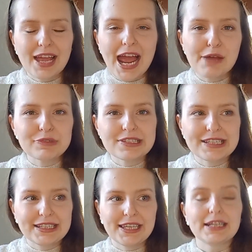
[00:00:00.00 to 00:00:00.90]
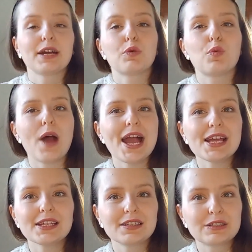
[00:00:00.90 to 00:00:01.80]
I was thinking
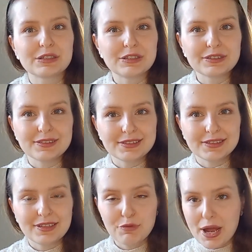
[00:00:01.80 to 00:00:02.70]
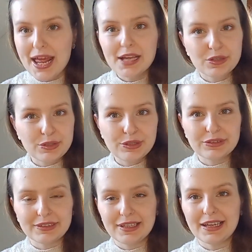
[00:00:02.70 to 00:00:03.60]
why couldn't why I
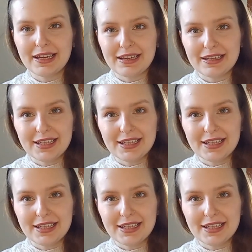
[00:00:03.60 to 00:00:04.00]
couldn't uh,